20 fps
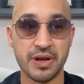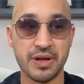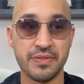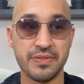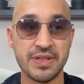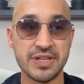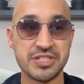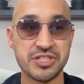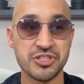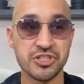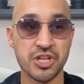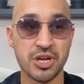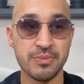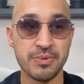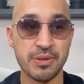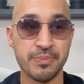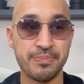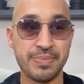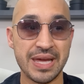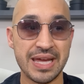this is going to be
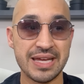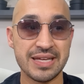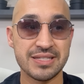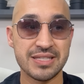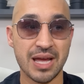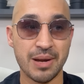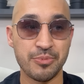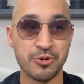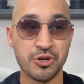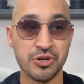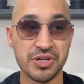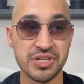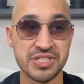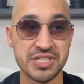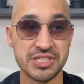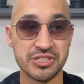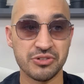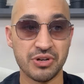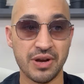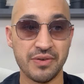the biggest opportunity
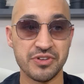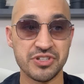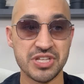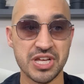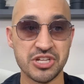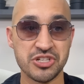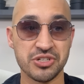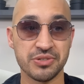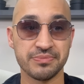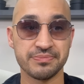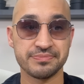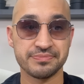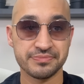since the Great Recession.